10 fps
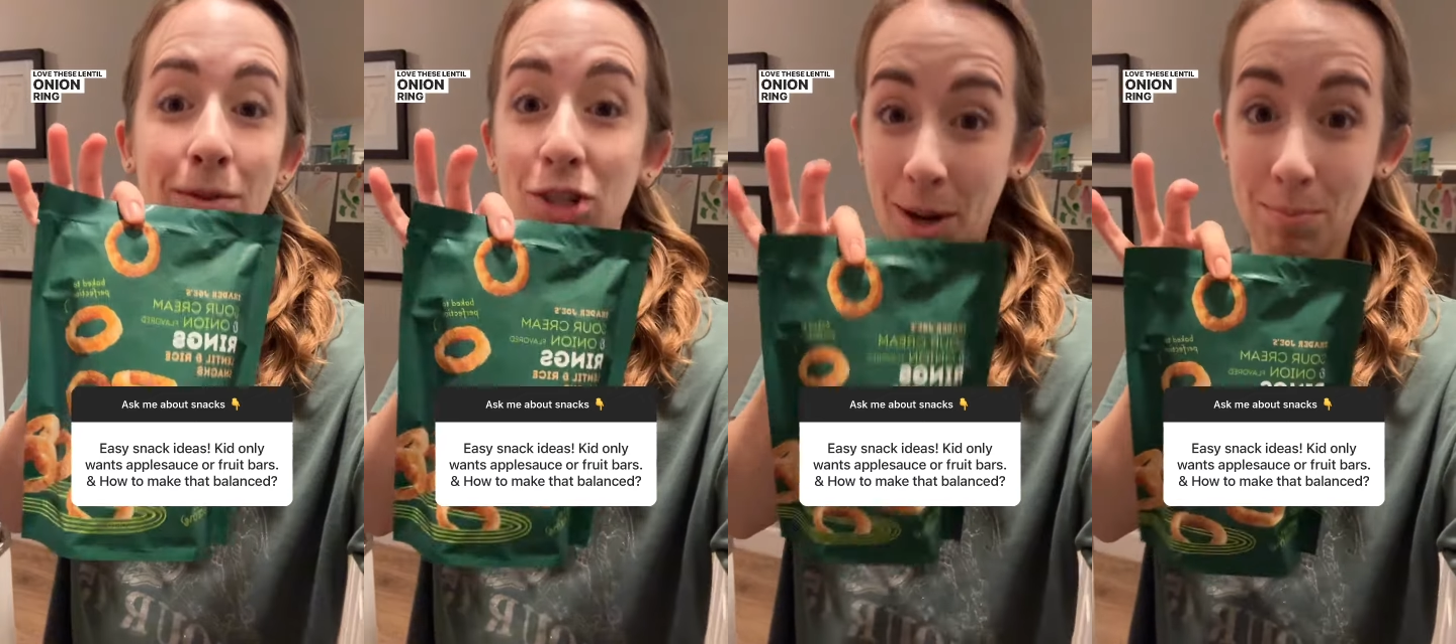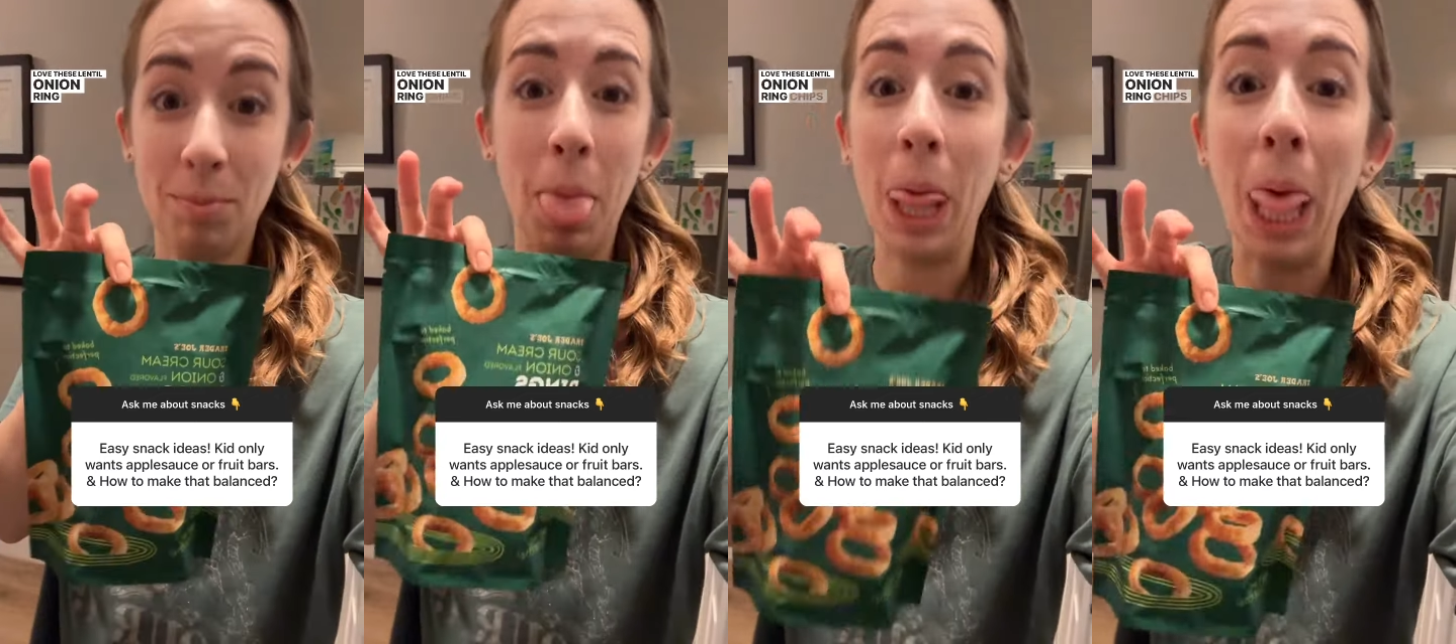chip
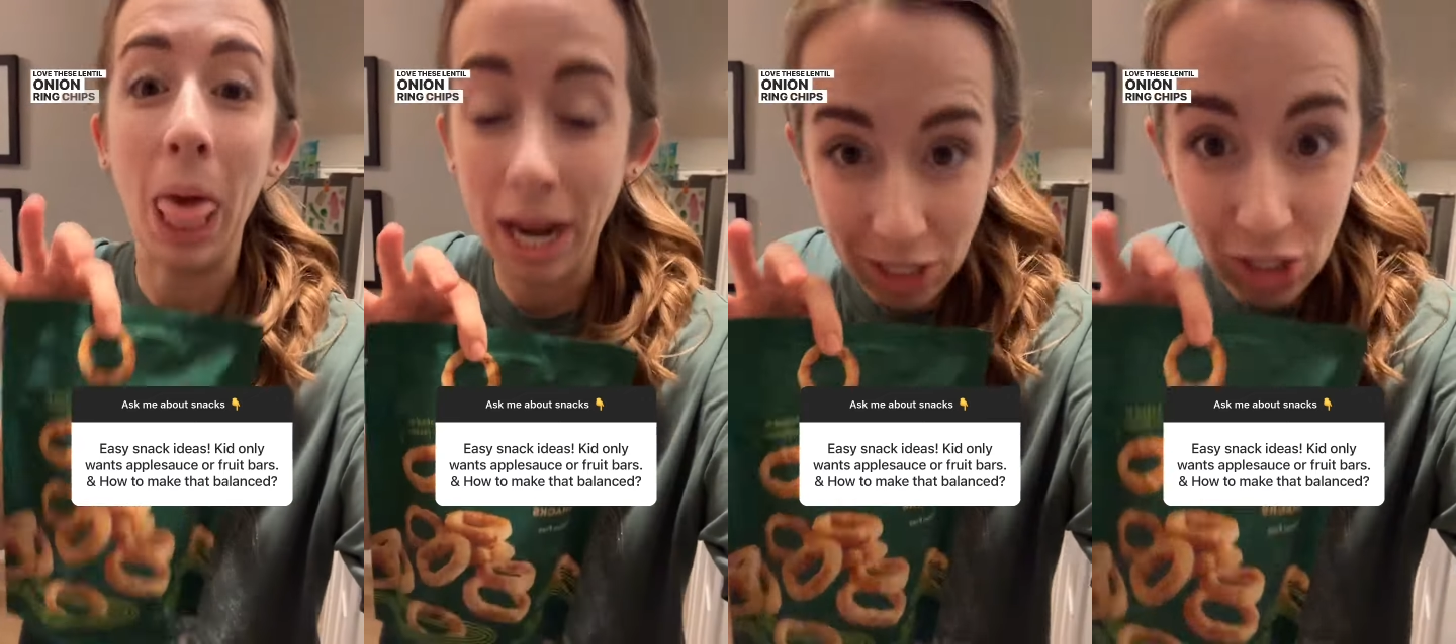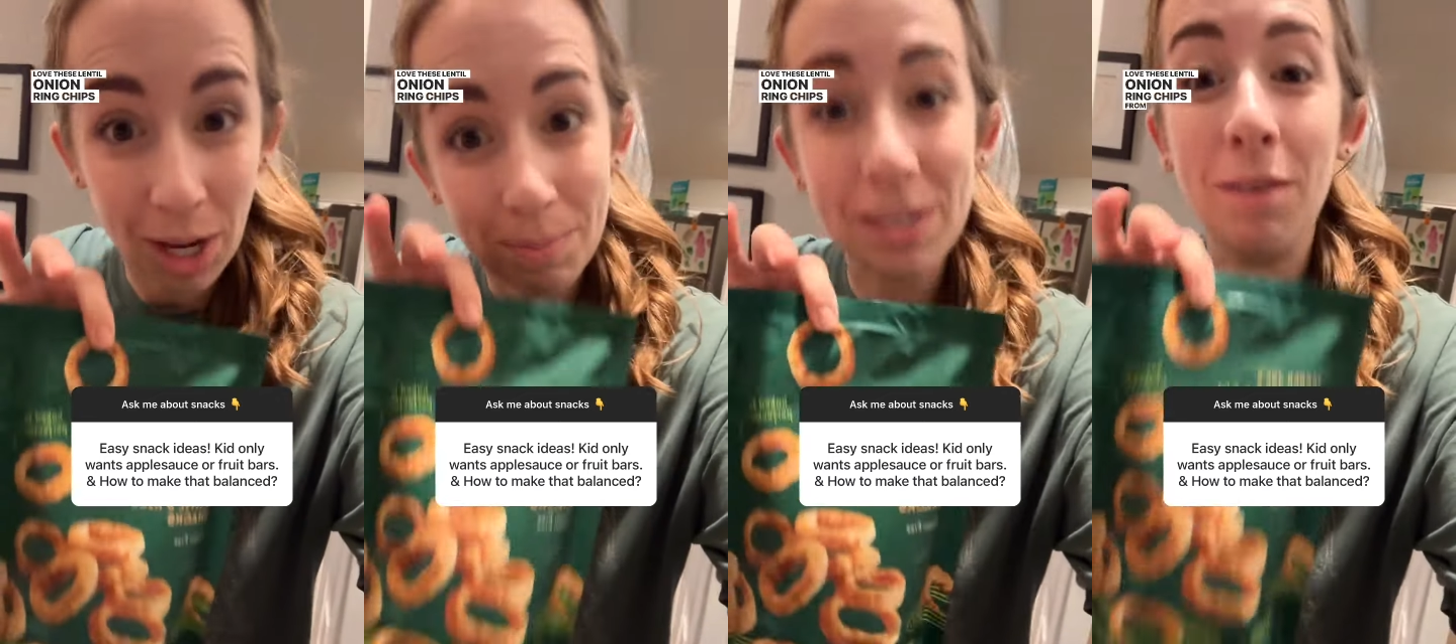blah, blah, blah,
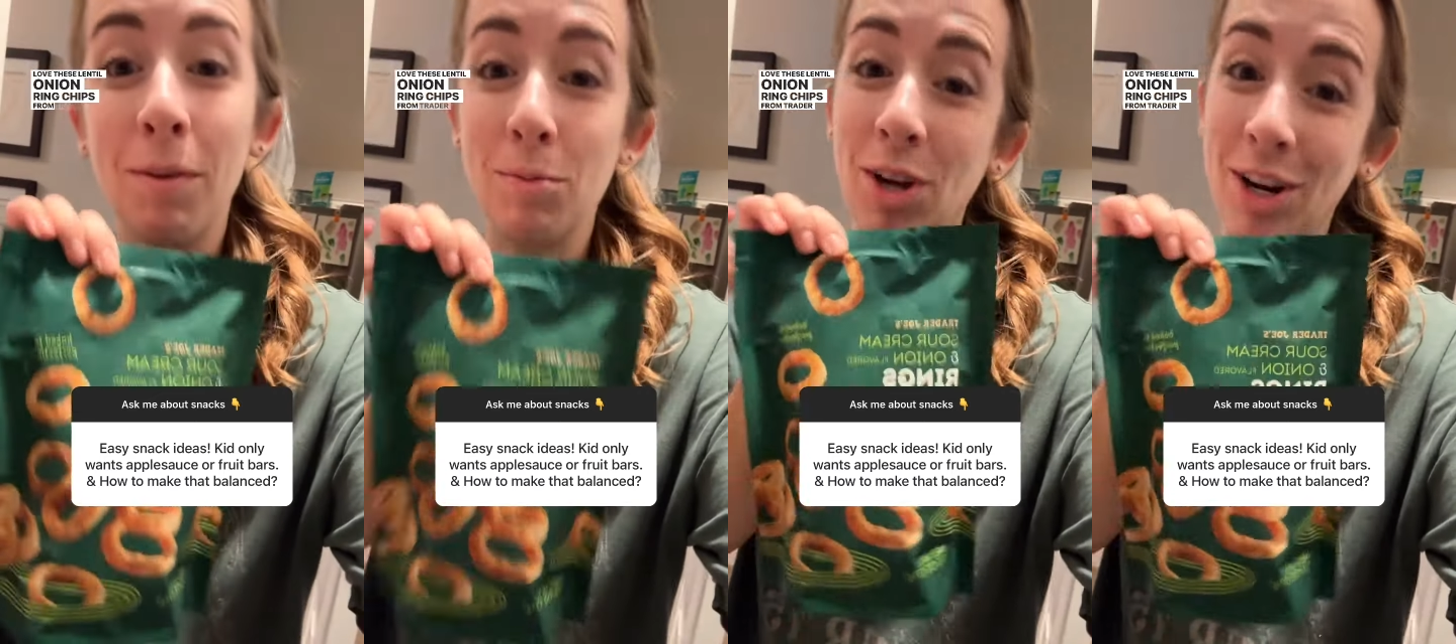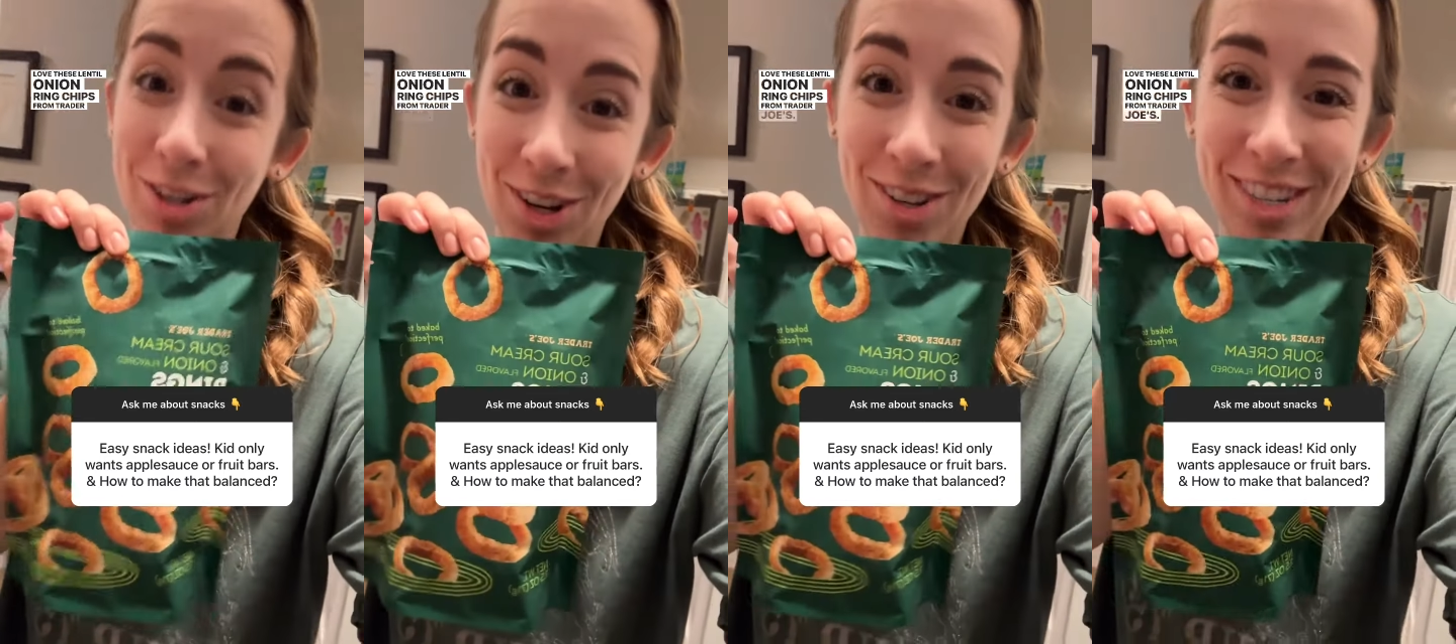chips from Trader
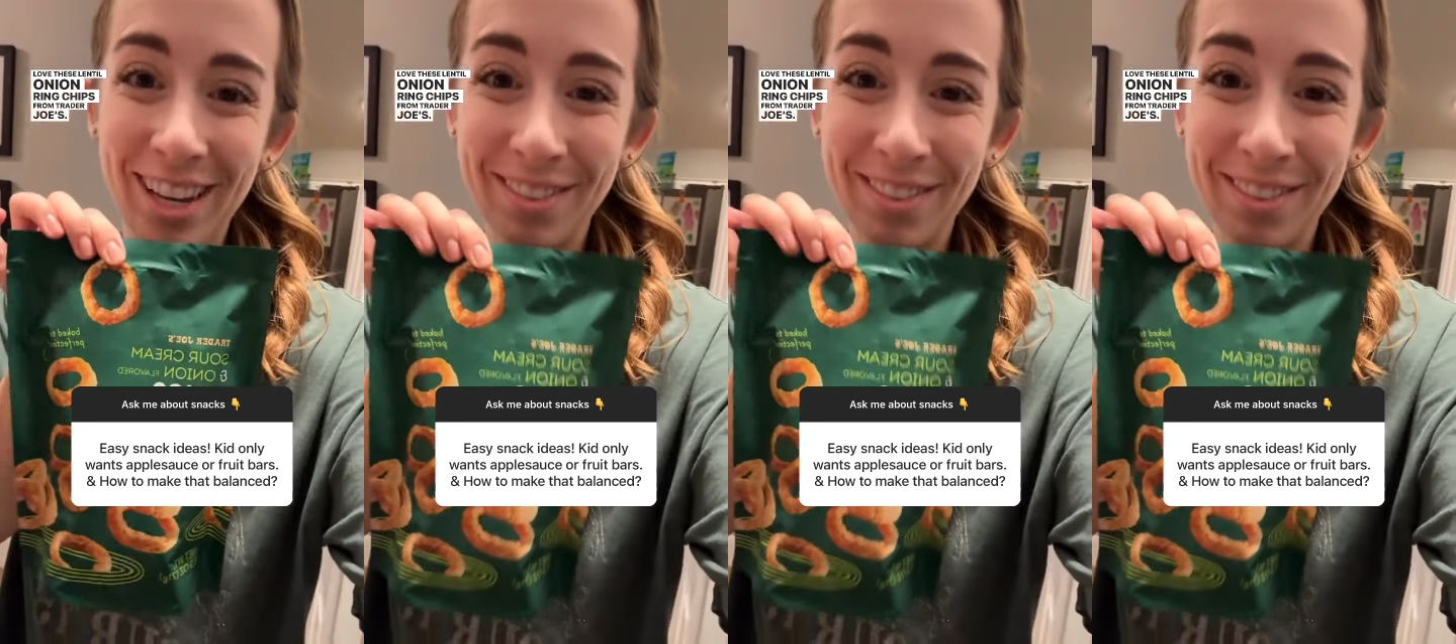Joe's.